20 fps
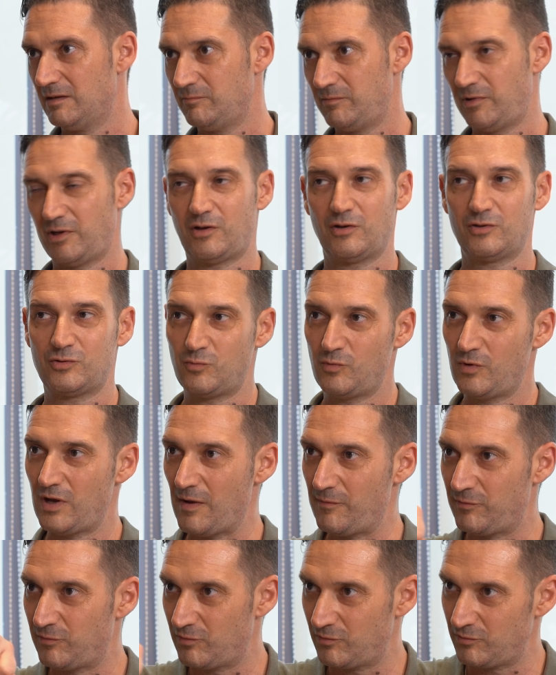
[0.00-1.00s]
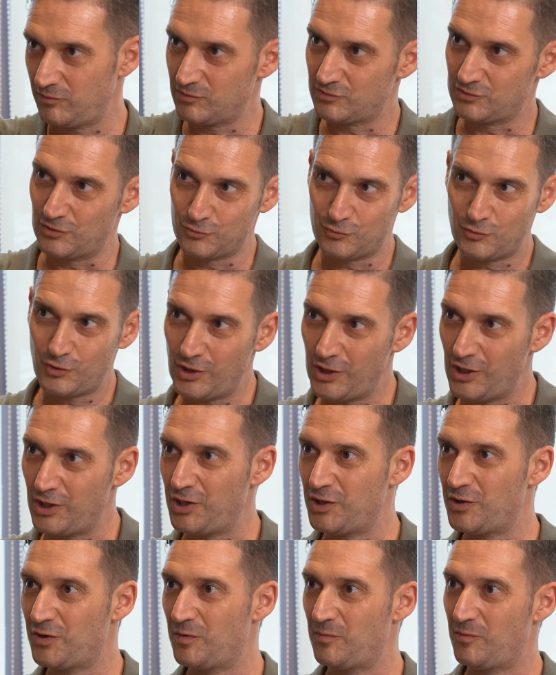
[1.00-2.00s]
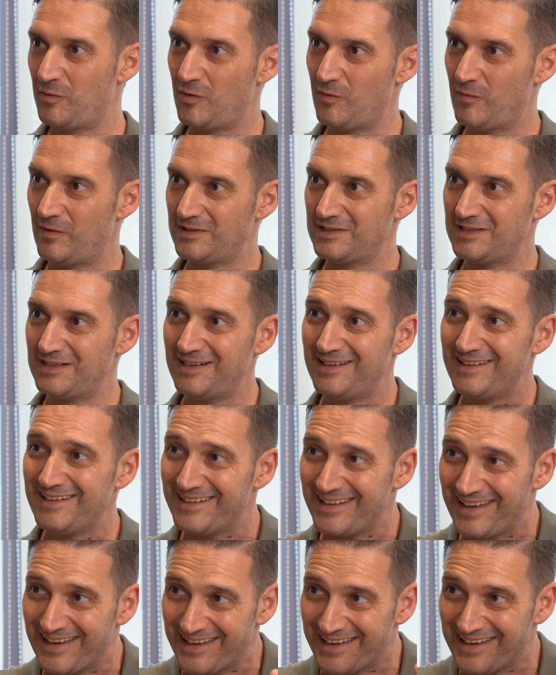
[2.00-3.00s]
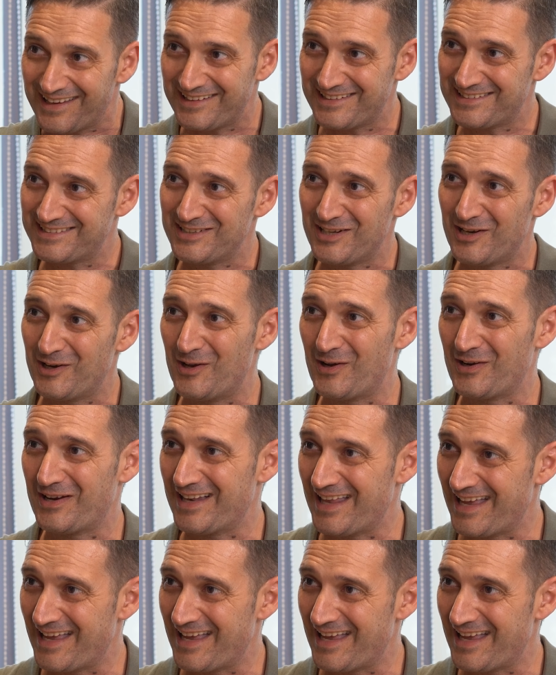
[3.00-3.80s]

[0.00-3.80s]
because we have to use the drill, remove it. It's no longer